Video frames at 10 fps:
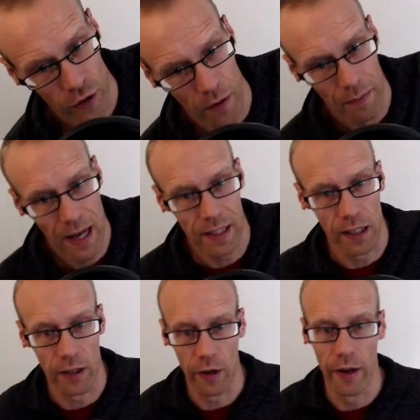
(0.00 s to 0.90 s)
So I'm
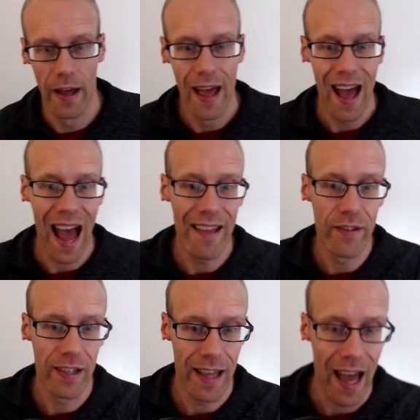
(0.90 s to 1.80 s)
basically going to add
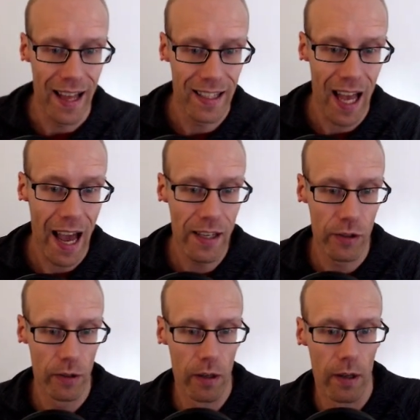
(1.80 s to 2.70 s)
to that a
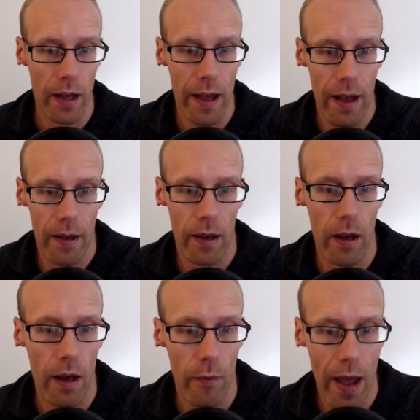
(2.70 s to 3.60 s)
title
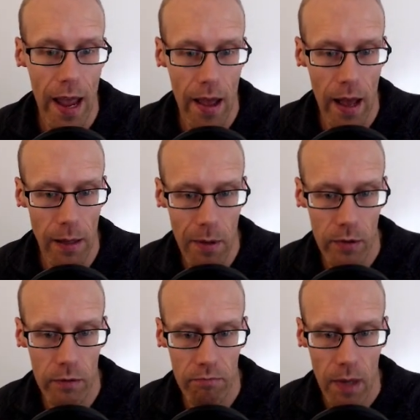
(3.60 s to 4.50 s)
array element,